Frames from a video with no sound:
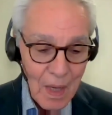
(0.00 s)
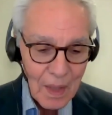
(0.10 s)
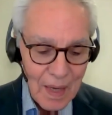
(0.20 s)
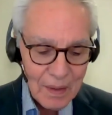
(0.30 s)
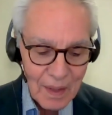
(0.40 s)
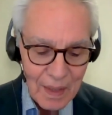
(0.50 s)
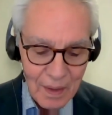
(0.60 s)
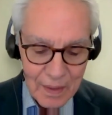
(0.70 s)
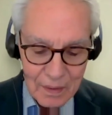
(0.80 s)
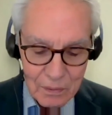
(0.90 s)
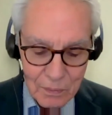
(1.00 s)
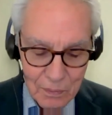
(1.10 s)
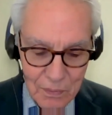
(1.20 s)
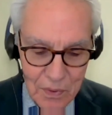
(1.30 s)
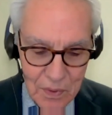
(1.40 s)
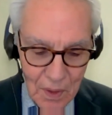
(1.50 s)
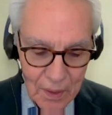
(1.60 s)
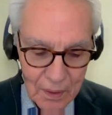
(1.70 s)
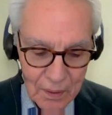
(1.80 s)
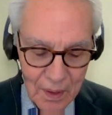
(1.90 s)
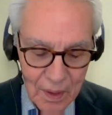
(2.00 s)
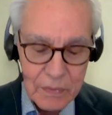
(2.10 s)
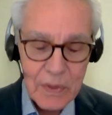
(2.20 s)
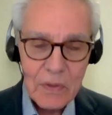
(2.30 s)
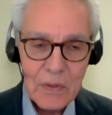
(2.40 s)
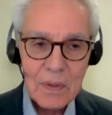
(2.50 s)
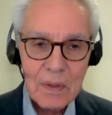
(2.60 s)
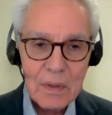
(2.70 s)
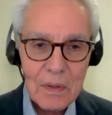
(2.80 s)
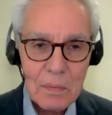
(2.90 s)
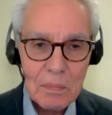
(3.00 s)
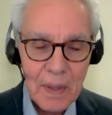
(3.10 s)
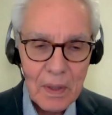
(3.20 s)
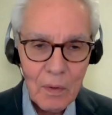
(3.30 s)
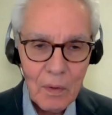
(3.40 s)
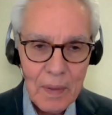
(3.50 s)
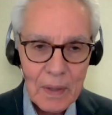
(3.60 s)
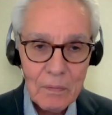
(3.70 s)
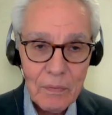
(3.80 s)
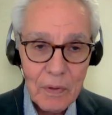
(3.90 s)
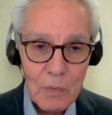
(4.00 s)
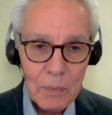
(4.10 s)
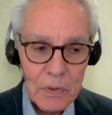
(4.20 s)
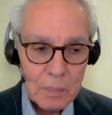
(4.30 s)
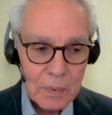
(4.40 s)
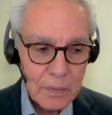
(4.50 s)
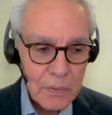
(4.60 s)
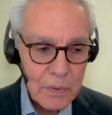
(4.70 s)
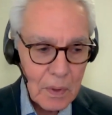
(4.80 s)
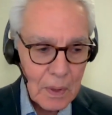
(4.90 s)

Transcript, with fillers: I, I like to start in conversations like this by going back to first principles.